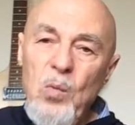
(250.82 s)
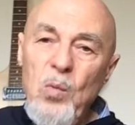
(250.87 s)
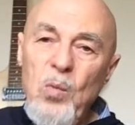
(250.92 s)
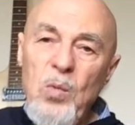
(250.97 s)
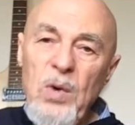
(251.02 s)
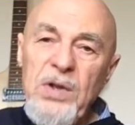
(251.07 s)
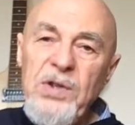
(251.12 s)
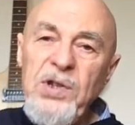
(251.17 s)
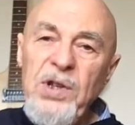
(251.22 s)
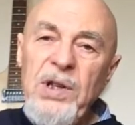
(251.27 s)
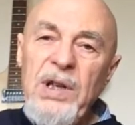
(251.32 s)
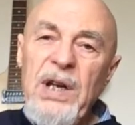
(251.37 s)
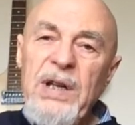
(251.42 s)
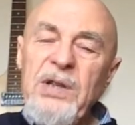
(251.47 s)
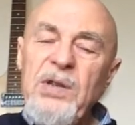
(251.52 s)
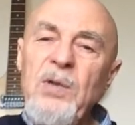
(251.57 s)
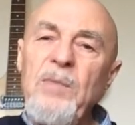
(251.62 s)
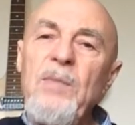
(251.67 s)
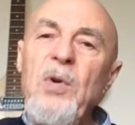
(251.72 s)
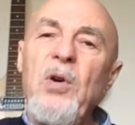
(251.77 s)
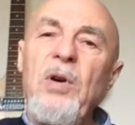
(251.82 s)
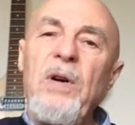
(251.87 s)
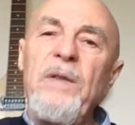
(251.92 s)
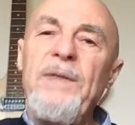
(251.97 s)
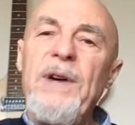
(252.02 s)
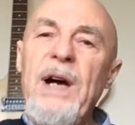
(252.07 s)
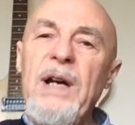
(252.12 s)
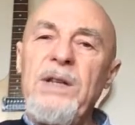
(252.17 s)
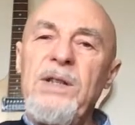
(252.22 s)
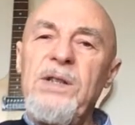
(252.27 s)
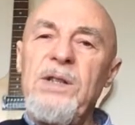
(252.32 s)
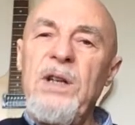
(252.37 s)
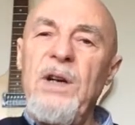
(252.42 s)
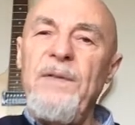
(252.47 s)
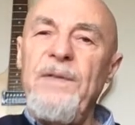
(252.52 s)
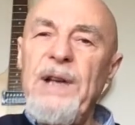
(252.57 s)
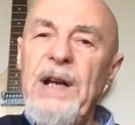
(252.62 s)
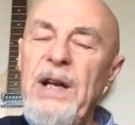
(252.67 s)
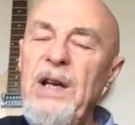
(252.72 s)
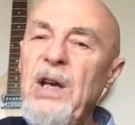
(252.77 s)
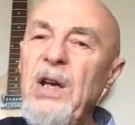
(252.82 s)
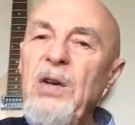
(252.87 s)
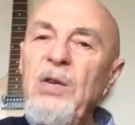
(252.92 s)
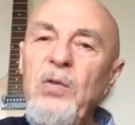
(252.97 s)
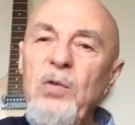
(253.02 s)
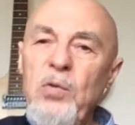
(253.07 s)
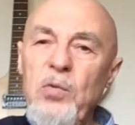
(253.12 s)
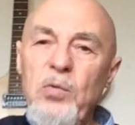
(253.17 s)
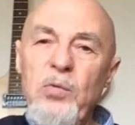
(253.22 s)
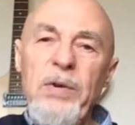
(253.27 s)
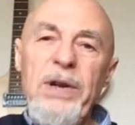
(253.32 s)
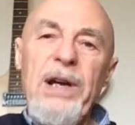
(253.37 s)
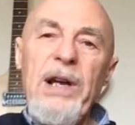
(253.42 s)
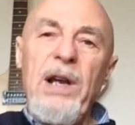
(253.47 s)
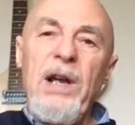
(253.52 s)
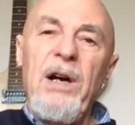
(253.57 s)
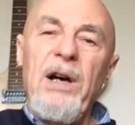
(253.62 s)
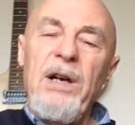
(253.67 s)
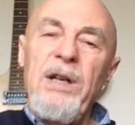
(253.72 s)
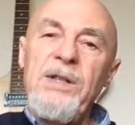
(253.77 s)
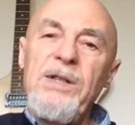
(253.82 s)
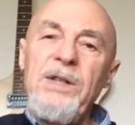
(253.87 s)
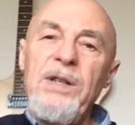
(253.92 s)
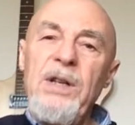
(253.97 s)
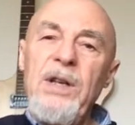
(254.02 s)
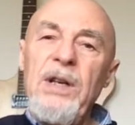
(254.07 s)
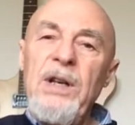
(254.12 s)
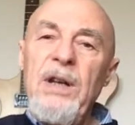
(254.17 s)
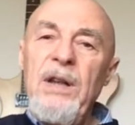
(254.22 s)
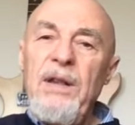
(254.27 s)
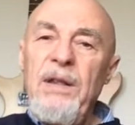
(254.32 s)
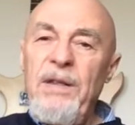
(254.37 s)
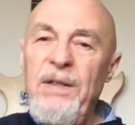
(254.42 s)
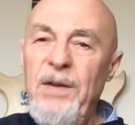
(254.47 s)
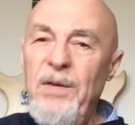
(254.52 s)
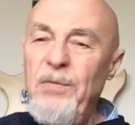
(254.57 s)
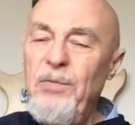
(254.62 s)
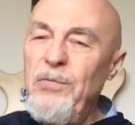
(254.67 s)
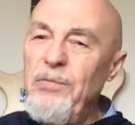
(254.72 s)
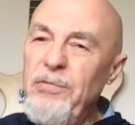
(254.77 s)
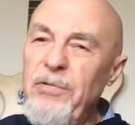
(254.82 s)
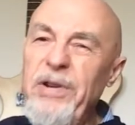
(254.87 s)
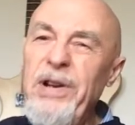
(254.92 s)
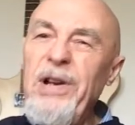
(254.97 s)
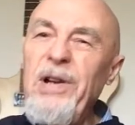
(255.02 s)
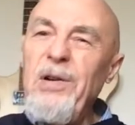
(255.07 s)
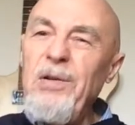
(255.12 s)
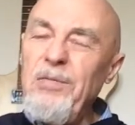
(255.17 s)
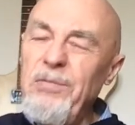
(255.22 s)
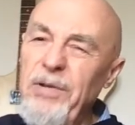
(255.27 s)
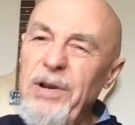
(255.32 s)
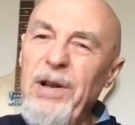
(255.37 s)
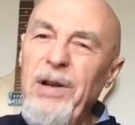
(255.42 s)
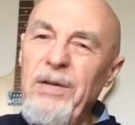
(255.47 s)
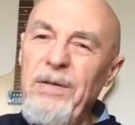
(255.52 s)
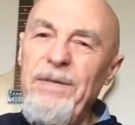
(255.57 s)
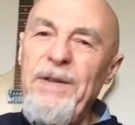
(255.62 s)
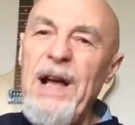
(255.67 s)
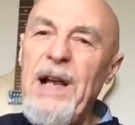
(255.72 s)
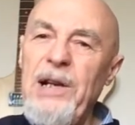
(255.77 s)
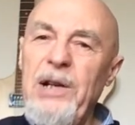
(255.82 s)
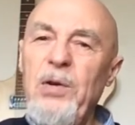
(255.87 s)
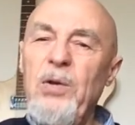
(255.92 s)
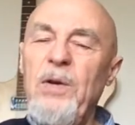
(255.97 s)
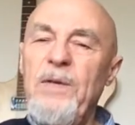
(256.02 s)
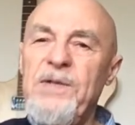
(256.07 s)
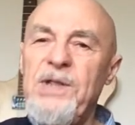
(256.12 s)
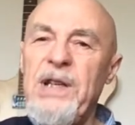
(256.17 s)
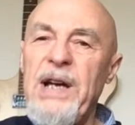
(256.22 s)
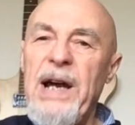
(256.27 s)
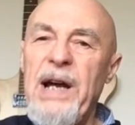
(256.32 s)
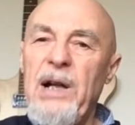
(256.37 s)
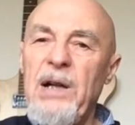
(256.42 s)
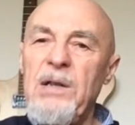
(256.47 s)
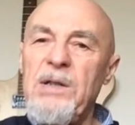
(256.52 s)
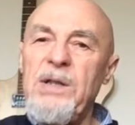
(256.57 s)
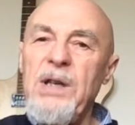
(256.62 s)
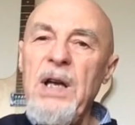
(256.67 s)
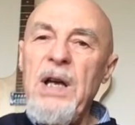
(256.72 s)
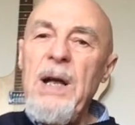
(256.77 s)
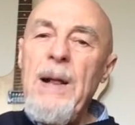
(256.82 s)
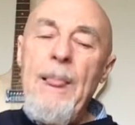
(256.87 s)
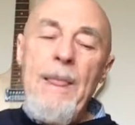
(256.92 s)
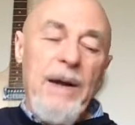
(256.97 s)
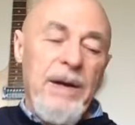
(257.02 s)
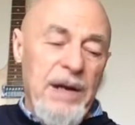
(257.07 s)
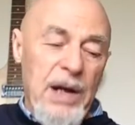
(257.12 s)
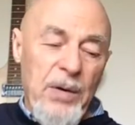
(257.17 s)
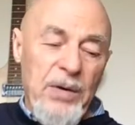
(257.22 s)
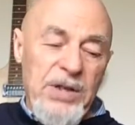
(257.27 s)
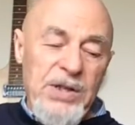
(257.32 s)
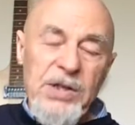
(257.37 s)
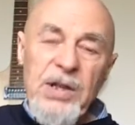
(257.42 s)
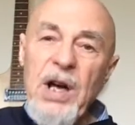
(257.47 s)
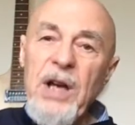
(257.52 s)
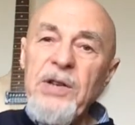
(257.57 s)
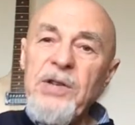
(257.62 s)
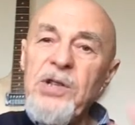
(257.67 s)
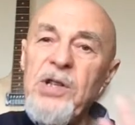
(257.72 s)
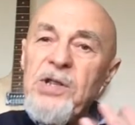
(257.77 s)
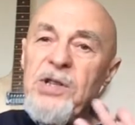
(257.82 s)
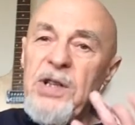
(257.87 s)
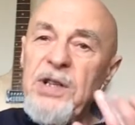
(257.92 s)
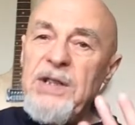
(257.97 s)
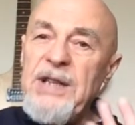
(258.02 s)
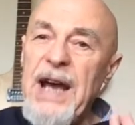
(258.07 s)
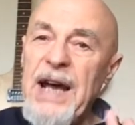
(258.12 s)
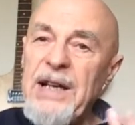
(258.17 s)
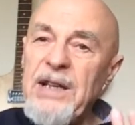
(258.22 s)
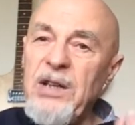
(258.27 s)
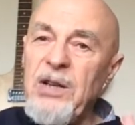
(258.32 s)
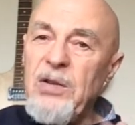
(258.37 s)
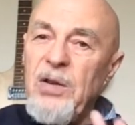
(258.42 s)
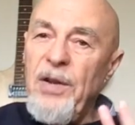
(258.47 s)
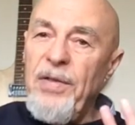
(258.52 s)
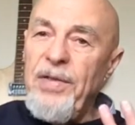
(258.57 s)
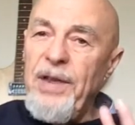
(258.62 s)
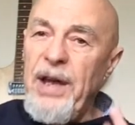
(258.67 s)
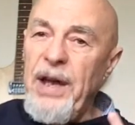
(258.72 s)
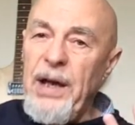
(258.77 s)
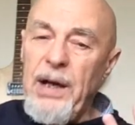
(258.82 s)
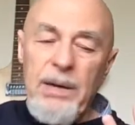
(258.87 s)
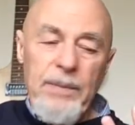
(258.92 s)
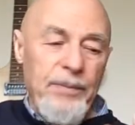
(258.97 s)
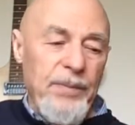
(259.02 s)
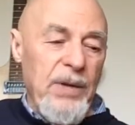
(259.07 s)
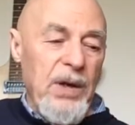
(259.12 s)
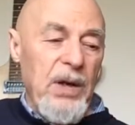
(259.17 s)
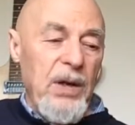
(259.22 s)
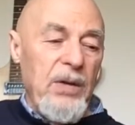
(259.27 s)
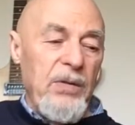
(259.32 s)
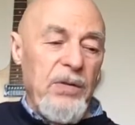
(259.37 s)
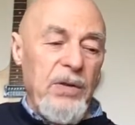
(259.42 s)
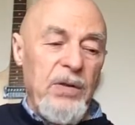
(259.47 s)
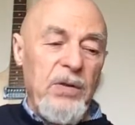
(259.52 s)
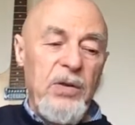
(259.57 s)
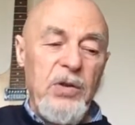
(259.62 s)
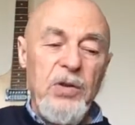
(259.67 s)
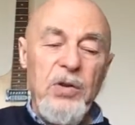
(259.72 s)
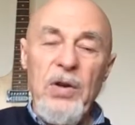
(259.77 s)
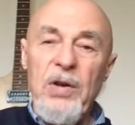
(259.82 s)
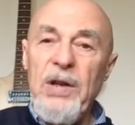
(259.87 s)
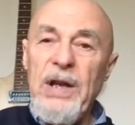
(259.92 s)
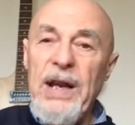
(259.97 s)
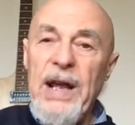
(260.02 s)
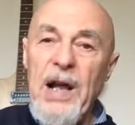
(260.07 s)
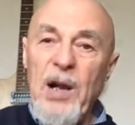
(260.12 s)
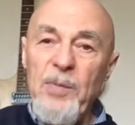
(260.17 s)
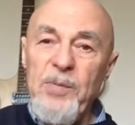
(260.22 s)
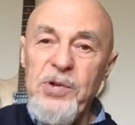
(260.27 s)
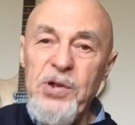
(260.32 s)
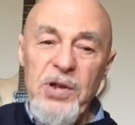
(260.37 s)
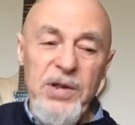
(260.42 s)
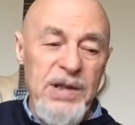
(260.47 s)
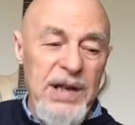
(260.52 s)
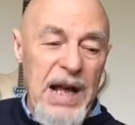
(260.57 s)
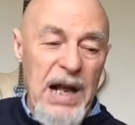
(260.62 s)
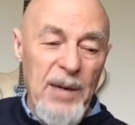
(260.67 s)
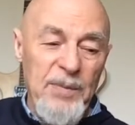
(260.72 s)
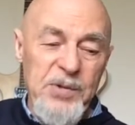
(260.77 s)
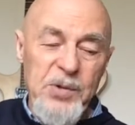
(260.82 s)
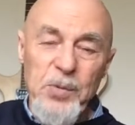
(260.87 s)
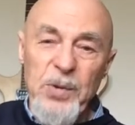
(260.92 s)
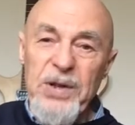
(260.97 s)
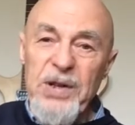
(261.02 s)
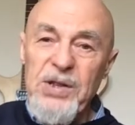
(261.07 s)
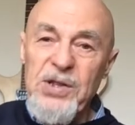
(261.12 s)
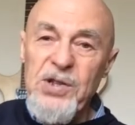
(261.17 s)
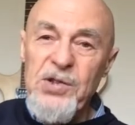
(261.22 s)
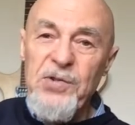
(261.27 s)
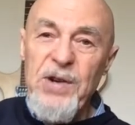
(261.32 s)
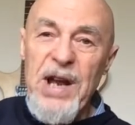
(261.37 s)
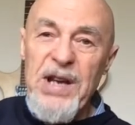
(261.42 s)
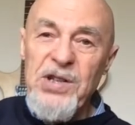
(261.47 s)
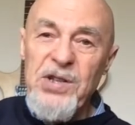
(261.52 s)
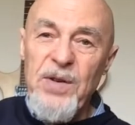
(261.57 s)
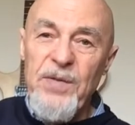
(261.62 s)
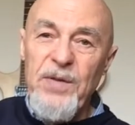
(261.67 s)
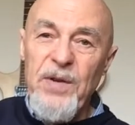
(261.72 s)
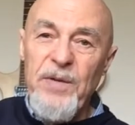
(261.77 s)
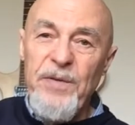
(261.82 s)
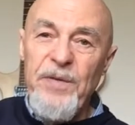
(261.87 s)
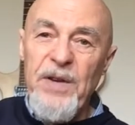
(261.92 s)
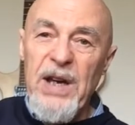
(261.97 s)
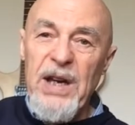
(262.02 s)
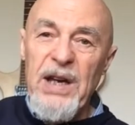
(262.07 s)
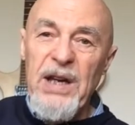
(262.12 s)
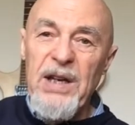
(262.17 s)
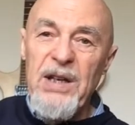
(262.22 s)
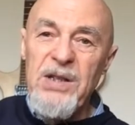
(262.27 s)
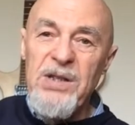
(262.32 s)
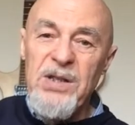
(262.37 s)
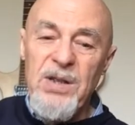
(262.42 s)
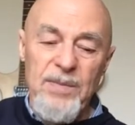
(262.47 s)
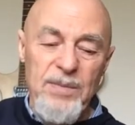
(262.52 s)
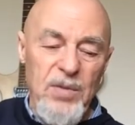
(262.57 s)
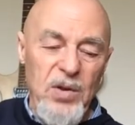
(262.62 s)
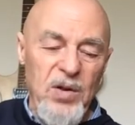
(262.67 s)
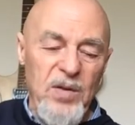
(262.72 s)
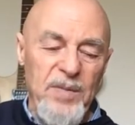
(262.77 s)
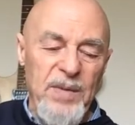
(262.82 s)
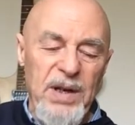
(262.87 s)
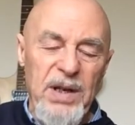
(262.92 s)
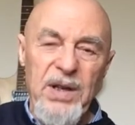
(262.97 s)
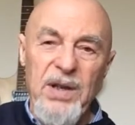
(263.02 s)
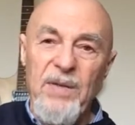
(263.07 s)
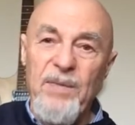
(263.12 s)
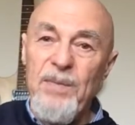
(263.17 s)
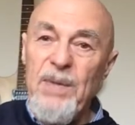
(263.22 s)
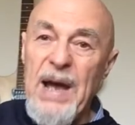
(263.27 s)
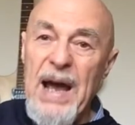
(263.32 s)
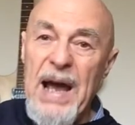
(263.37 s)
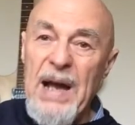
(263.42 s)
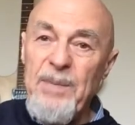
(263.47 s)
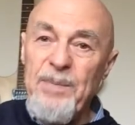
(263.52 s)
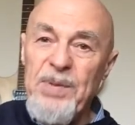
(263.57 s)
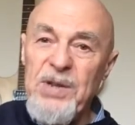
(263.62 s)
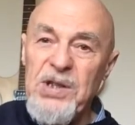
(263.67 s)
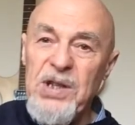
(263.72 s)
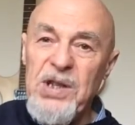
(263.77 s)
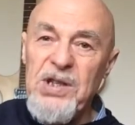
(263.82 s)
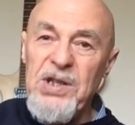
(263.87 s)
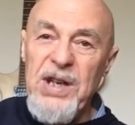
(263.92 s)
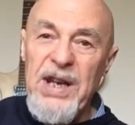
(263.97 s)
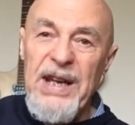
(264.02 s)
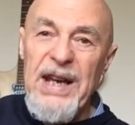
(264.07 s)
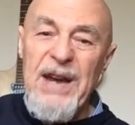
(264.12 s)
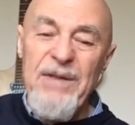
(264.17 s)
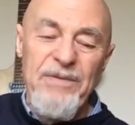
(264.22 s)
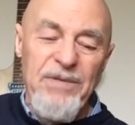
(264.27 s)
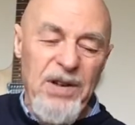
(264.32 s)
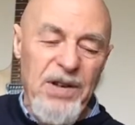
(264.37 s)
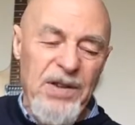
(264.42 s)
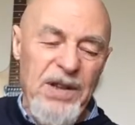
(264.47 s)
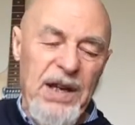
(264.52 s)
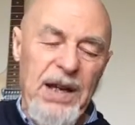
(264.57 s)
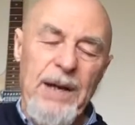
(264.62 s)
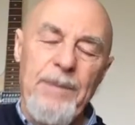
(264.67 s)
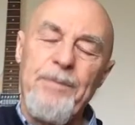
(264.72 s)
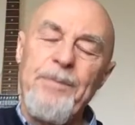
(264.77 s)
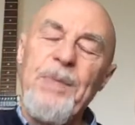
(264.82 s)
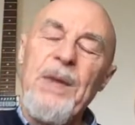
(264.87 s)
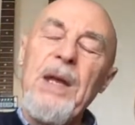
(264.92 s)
once you get to more advanced stuff and that, you realise the real value of scales. Now, it's not just a technical thing. It helps with your stretch of your fingers, the movement, the hand positioning, everything.